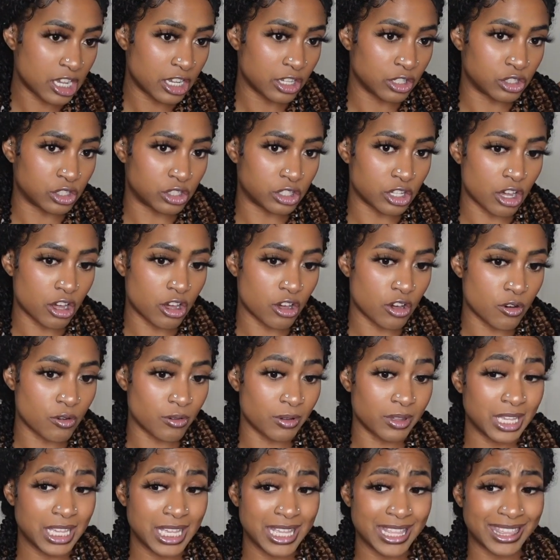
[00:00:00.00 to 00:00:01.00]

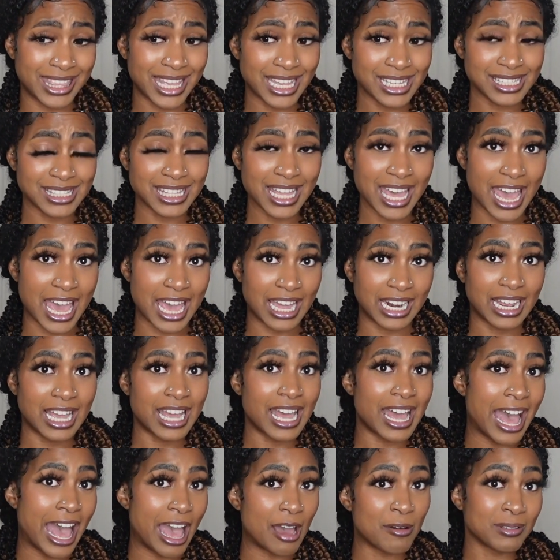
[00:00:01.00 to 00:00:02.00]
So that's that.
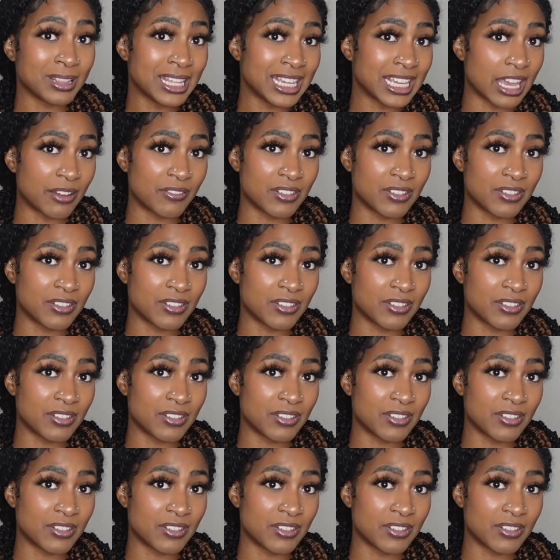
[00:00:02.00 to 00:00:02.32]
I will link